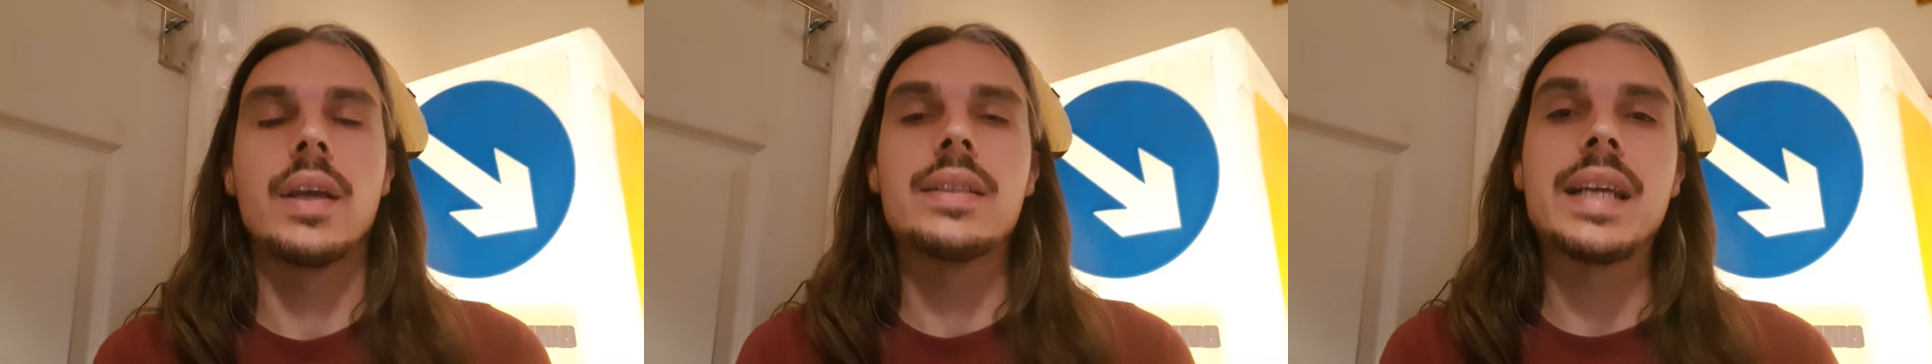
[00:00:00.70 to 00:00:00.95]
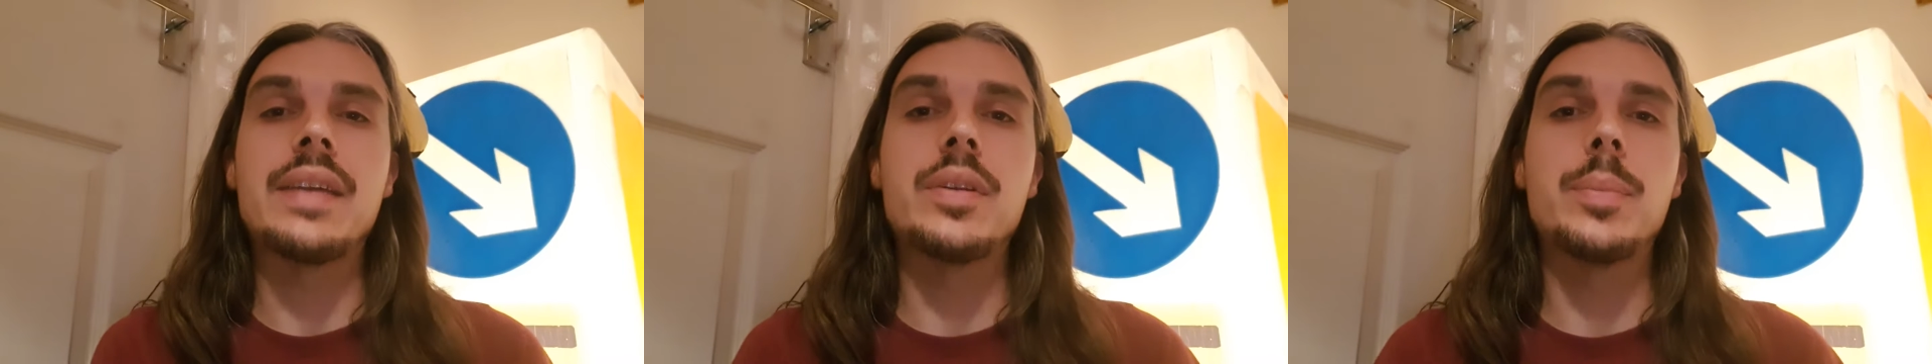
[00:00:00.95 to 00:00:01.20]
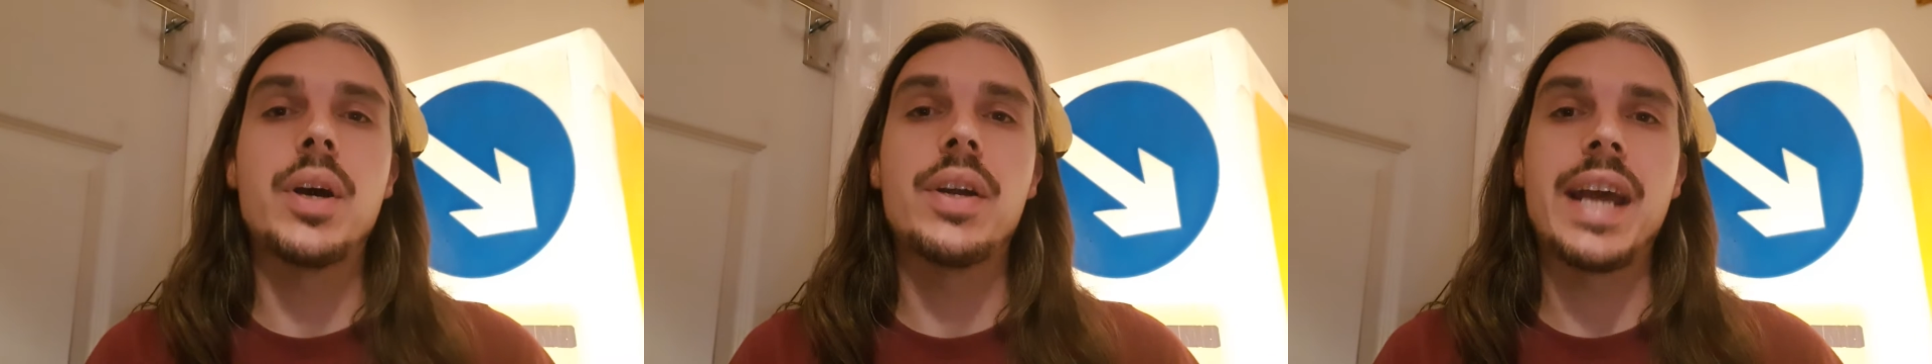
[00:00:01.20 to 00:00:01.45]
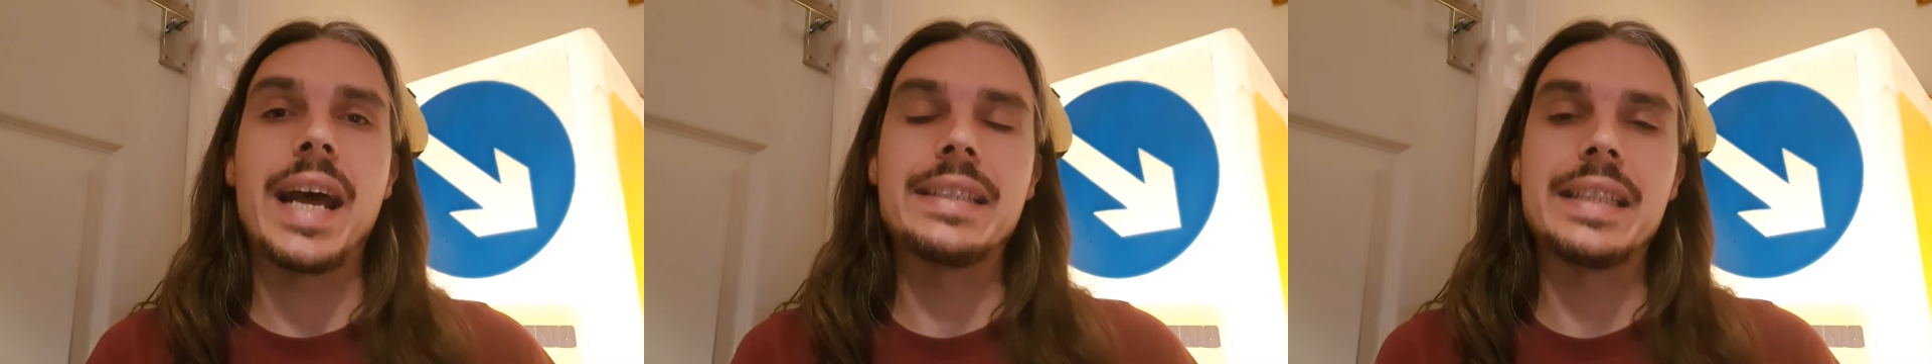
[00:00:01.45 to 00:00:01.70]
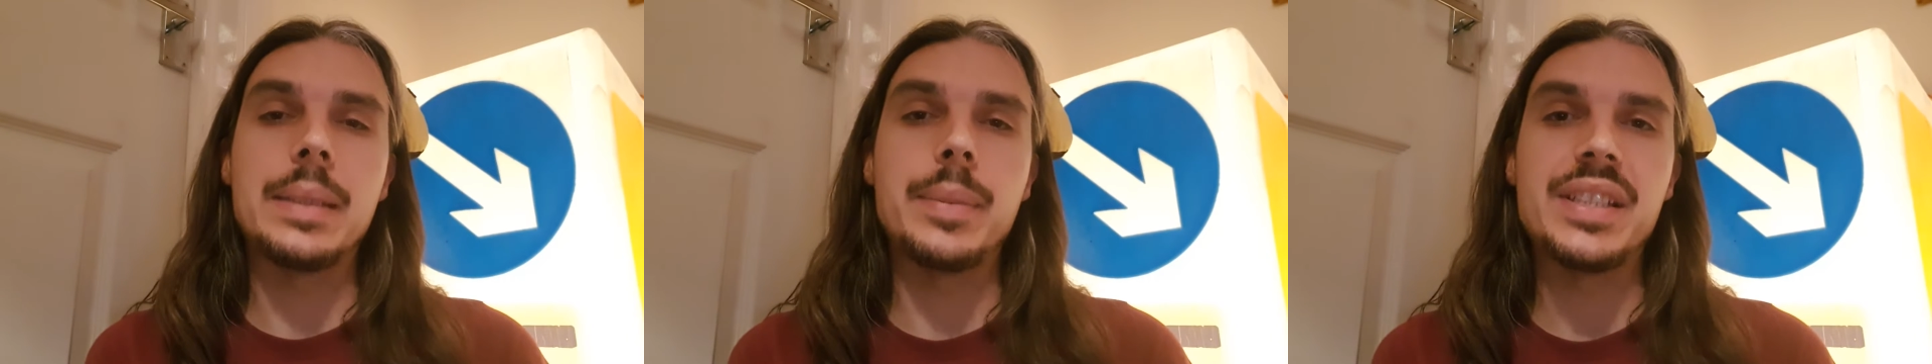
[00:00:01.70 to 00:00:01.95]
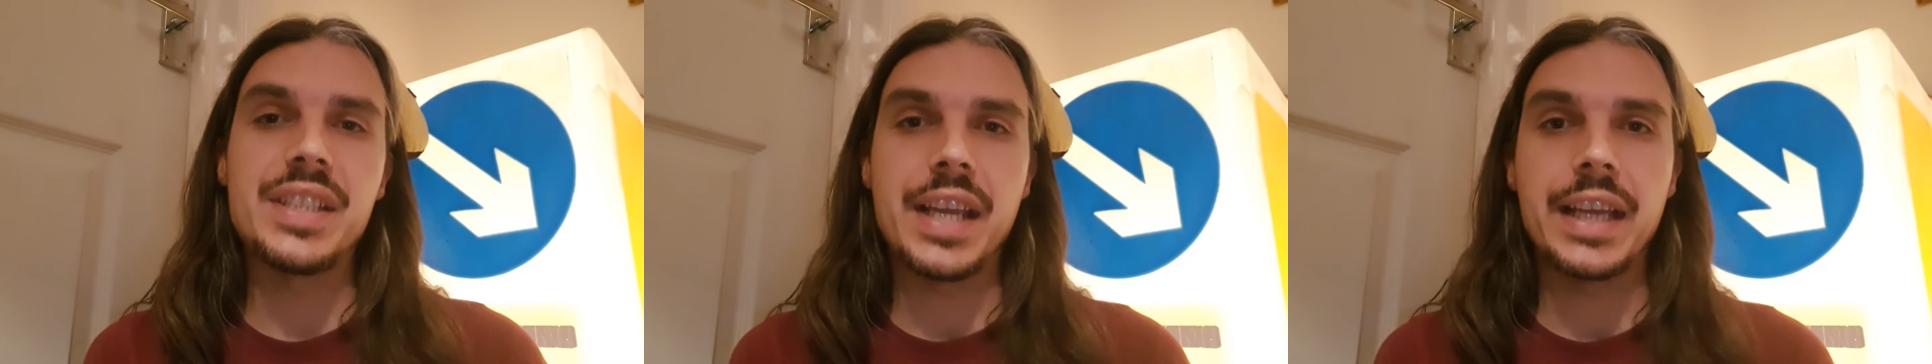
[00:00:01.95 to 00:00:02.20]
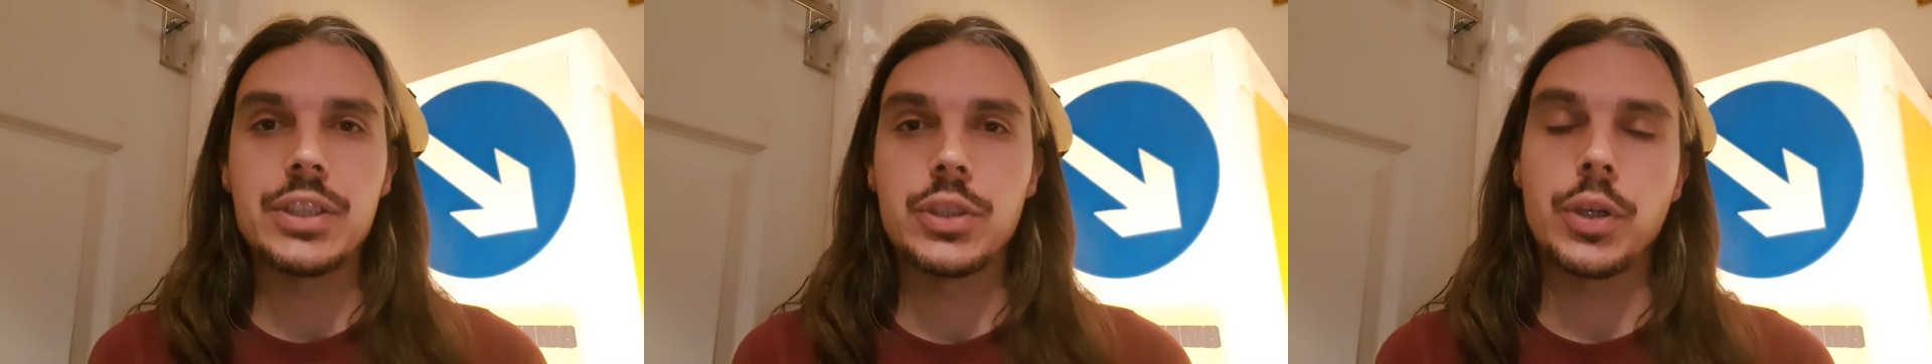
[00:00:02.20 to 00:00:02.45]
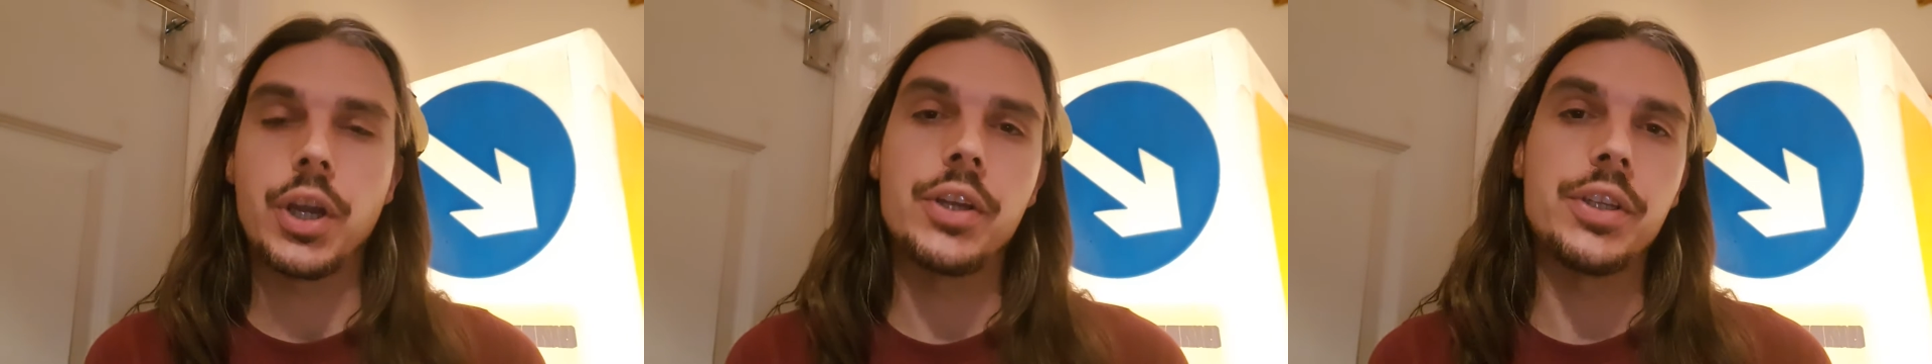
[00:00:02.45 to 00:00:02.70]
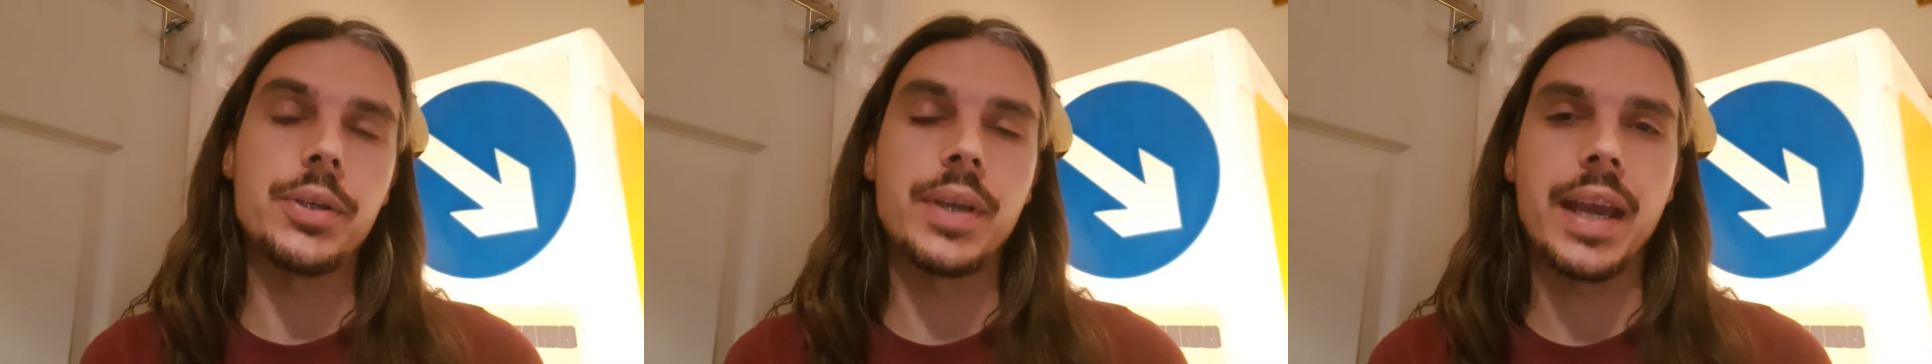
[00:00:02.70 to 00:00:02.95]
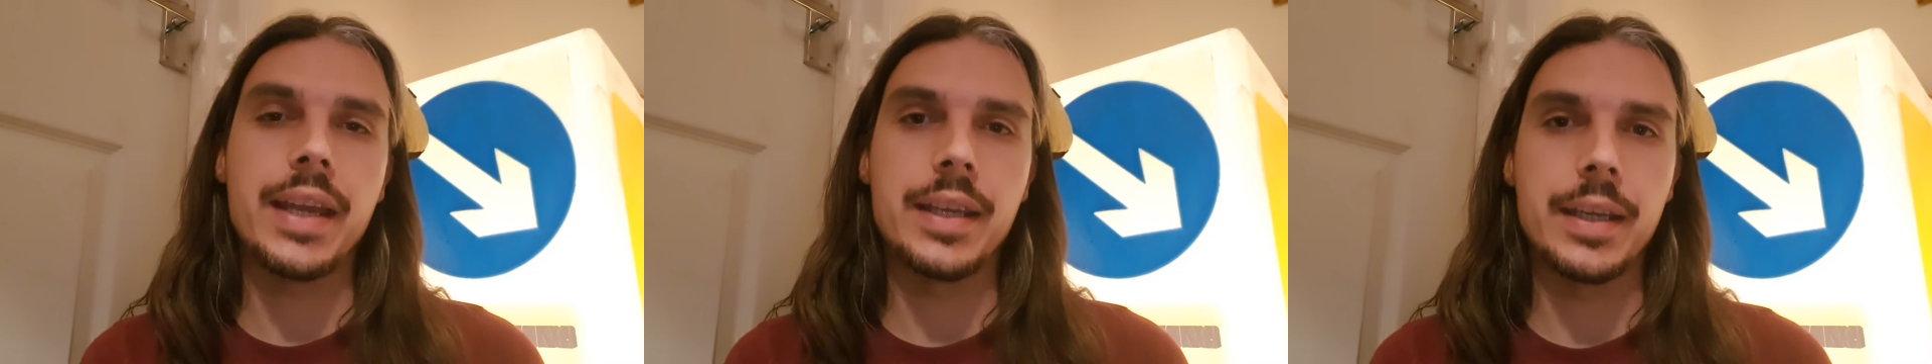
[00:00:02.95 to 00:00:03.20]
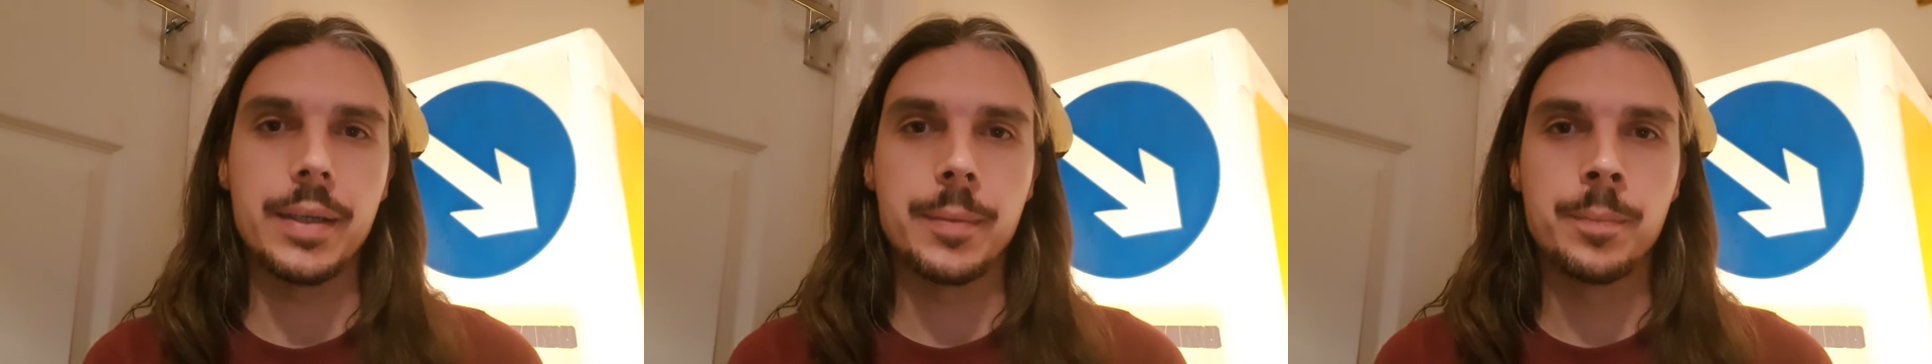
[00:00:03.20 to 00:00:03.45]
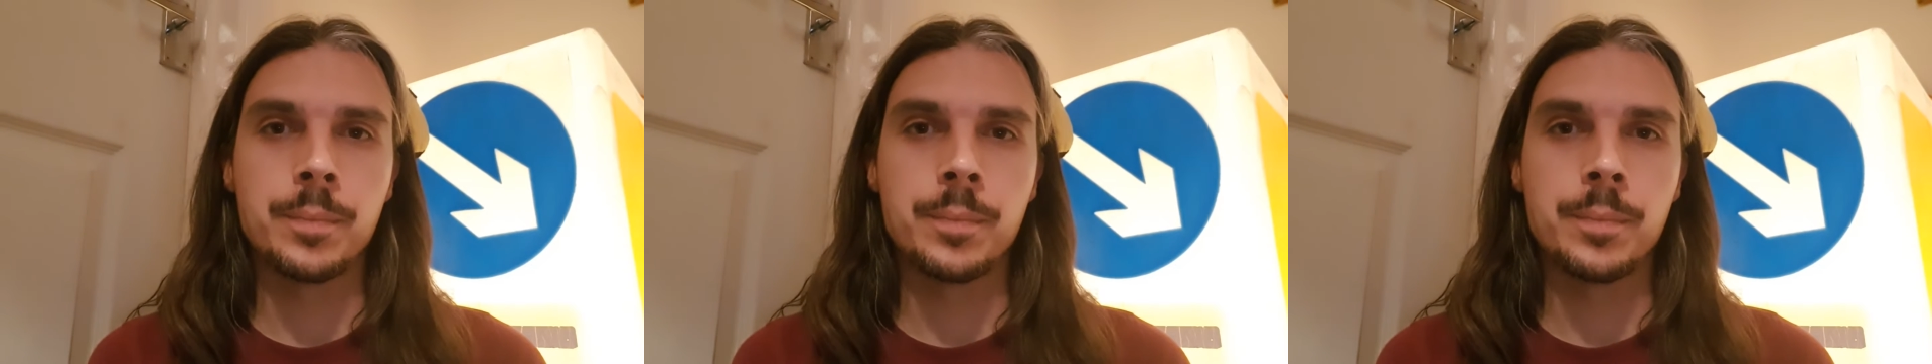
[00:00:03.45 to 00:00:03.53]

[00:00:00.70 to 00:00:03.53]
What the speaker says: David Bird at dbch.co.uk here.